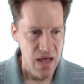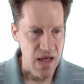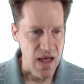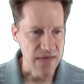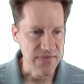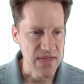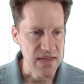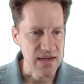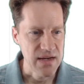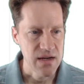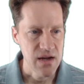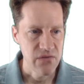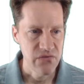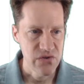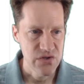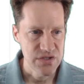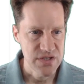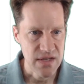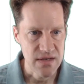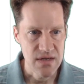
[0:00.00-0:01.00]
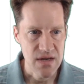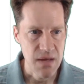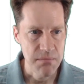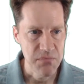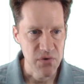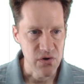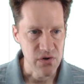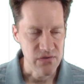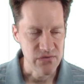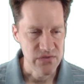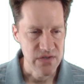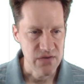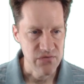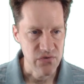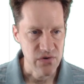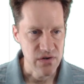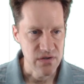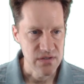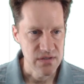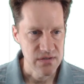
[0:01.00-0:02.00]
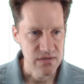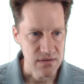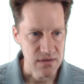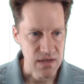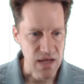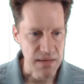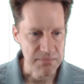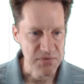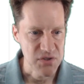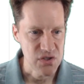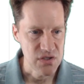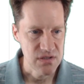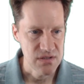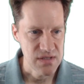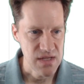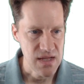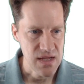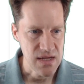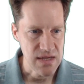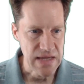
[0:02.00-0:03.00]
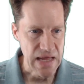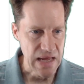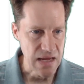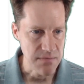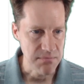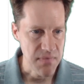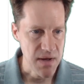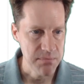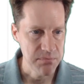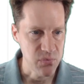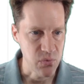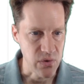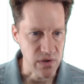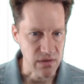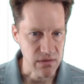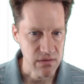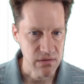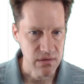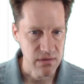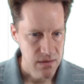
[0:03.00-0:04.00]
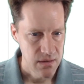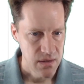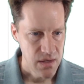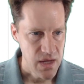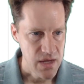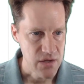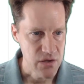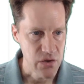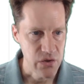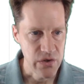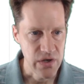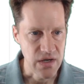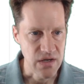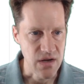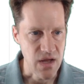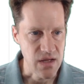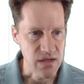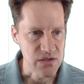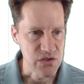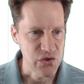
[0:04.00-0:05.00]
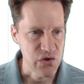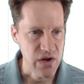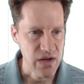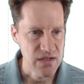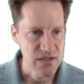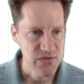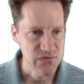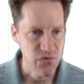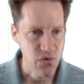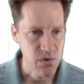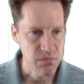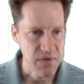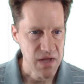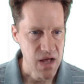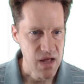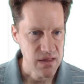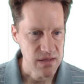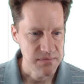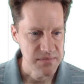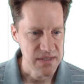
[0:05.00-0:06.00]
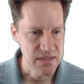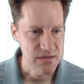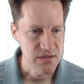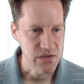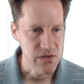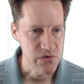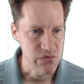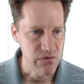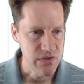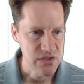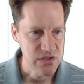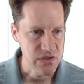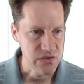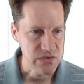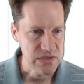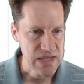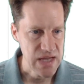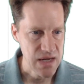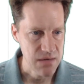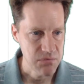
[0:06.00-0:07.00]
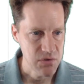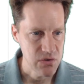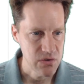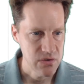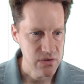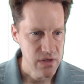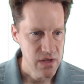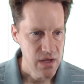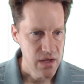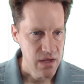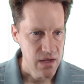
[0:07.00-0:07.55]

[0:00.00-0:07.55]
And then he covers a number of different options he came up with, including transform columns into the original table,